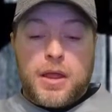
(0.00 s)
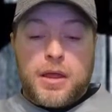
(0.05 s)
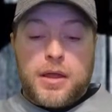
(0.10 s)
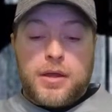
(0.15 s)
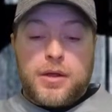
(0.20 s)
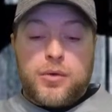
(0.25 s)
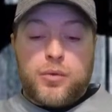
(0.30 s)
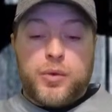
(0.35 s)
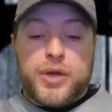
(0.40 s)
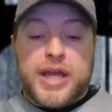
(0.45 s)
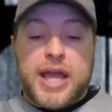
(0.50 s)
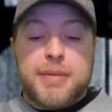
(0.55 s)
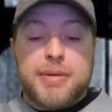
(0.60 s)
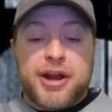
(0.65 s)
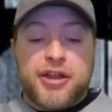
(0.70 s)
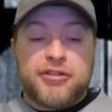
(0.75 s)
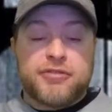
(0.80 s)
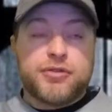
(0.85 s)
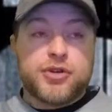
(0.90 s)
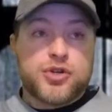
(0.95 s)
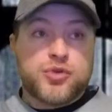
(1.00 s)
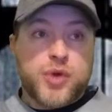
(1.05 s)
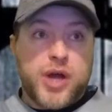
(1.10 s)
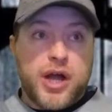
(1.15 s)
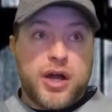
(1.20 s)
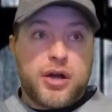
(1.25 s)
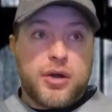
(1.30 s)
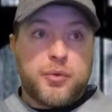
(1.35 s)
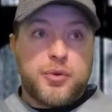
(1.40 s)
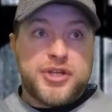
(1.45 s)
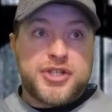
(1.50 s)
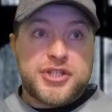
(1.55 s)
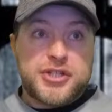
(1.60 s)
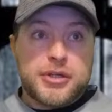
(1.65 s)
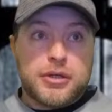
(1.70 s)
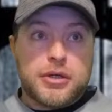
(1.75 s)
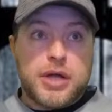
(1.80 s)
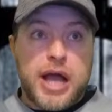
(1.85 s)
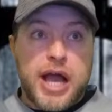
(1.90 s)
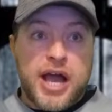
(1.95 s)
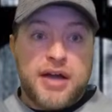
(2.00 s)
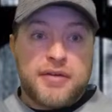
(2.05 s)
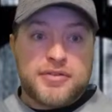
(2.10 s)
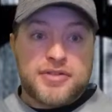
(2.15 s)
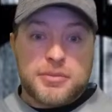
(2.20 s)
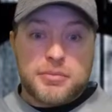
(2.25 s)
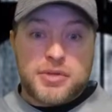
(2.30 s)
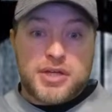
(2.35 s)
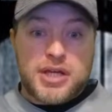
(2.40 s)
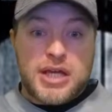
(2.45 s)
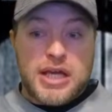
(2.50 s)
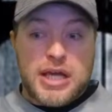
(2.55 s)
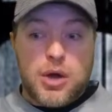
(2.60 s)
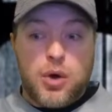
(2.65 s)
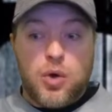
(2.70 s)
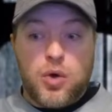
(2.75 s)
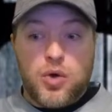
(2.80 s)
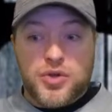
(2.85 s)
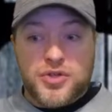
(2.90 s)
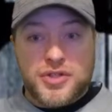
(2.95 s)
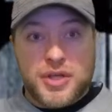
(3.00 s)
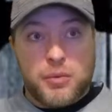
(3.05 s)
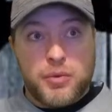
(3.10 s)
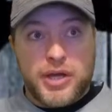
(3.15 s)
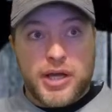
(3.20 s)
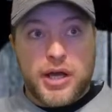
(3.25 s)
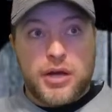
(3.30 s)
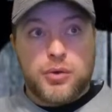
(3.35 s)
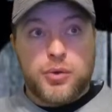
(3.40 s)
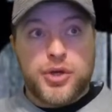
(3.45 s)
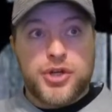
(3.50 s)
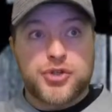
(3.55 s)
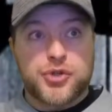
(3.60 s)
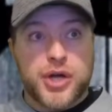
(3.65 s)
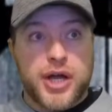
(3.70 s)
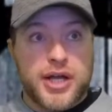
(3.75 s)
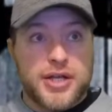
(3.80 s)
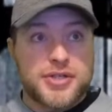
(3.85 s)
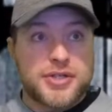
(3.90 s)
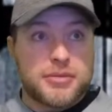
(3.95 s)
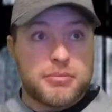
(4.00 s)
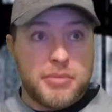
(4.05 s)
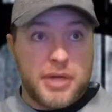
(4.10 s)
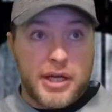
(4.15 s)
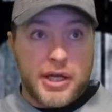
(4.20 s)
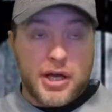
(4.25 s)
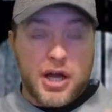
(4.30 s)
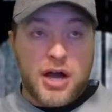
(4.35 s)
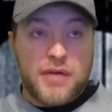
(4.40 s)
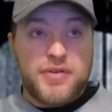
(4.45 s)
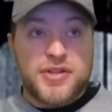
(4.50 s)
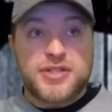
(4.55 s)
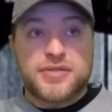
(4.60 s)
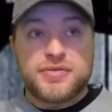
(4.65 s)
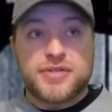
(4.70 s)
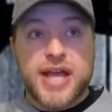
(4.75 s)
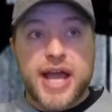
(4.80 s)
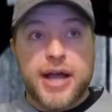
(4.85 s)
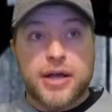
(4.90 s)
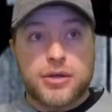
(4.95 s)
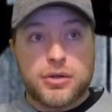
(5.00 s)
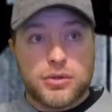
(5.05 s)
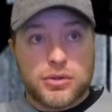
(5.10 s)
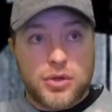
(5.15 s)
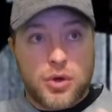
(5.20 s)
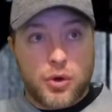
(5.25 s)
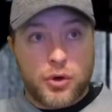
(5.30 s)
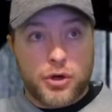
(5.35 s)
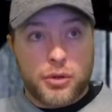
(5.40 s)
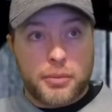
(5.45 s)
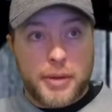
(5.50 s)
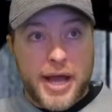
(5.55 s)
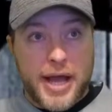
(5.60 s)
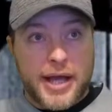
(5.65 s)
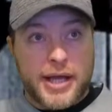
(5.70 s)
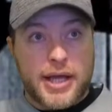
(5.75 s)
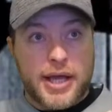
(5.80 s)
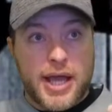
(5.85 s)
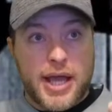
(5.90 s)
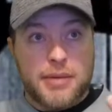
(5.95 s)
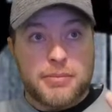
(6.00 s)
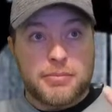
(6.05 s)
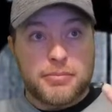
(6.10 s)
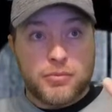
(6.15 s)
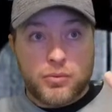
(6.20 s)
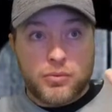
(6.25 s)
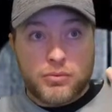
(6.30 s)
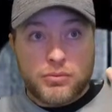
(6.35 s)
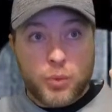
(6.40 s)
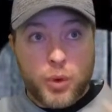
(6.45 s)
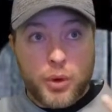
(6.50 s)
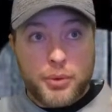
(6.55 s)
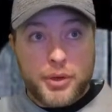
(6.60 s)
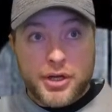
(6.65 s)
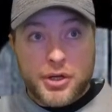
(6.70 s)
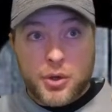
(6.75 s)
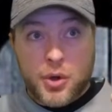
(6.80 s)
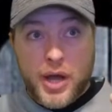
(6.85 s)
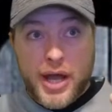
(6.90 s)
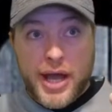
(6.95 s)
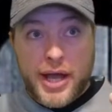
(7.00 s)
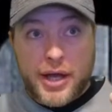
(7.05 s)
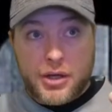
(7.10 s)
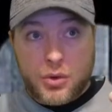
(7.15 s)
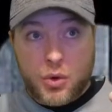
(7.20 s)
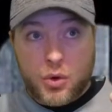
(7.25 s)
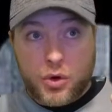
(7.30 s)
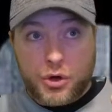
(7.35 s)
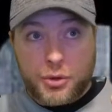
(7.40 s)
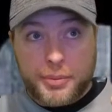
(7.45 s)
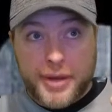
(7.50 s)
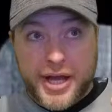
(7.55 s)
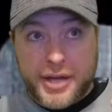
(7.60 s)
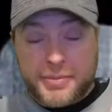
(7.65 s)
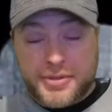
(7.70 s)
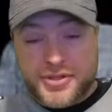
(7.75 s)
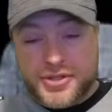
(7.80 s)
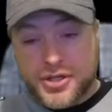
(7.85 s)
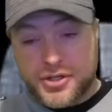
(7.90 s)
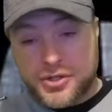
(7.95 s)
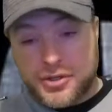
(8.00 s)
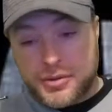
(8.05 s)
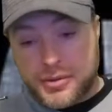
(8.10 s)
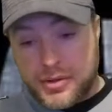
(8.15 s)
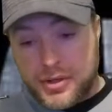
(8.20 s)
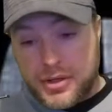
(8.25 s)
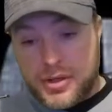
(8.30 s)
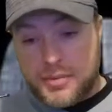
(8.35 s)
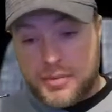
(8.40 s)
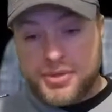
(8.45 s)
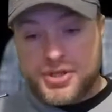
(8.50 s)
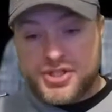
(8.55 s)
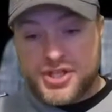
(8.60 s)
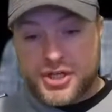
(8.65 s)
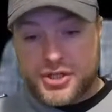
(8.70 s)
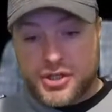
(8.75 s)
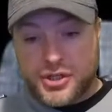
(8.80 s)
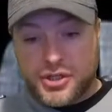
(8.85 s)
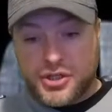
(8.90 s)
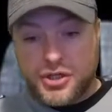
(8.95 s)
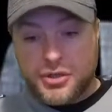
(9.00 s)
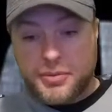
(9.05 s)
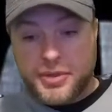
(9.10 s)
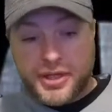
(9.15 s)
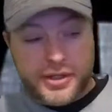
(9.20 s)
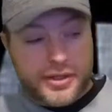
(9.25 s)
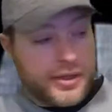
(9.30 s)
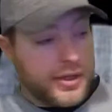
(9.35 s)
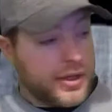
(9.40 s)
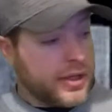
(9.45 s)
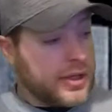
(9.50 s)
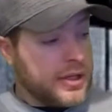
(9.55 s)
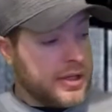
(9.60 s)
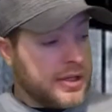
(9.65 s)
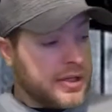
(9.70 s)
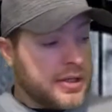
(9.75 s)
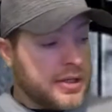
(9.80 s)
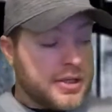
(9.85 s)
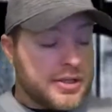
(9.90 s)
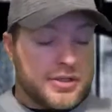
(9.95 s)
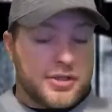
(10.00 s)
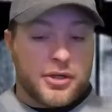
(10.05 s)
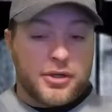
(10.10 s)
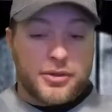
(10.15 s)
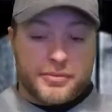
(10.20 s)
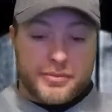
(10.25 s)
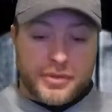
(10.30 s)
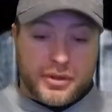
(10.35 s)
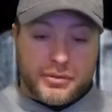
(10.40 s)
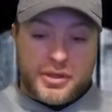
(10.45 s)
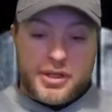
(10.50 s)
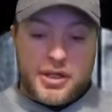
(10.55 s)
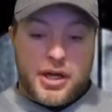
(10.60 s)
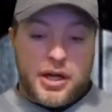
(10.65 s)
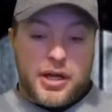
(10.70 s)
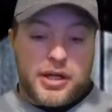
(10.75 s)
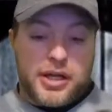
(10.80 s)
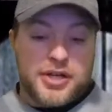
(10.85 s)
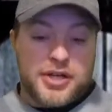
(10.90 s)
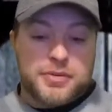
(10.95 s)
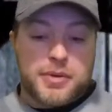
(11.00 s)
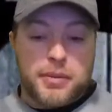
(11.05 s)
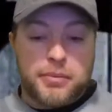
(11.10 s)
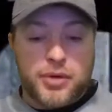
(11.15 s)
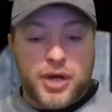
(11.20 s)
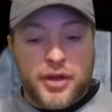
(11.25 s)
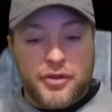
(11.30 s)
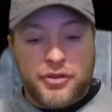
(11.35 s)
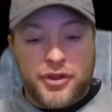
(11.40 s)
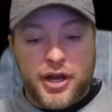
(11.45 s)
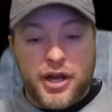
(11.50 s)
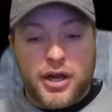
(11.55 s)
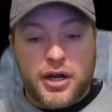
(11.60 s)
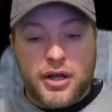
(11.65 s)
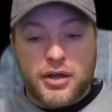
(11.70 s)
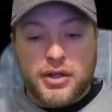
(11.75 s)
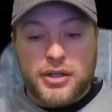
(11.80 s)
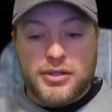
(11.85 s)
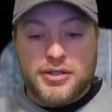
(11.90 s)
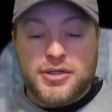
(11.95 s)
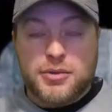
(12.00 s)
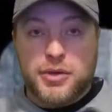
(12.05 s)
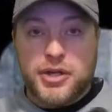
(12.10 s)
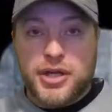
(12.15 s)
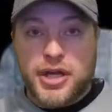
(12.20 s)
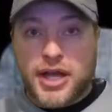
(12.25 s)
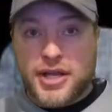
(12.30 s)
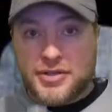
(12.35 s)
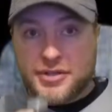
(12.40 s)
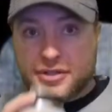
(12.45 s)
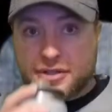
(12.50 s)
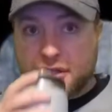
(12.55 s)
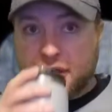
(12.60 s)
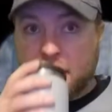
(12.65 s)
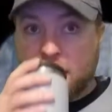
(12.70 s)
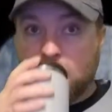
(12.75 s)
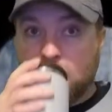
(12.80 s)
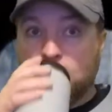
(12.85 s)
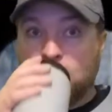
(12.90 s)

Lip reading: we came out of the first round and we still have some key holes that we got to address, meaning offensive tackle, cornerback, and what are we going to do at quarterback position, QB. So kind of catch my breath there and see what you guys are saying.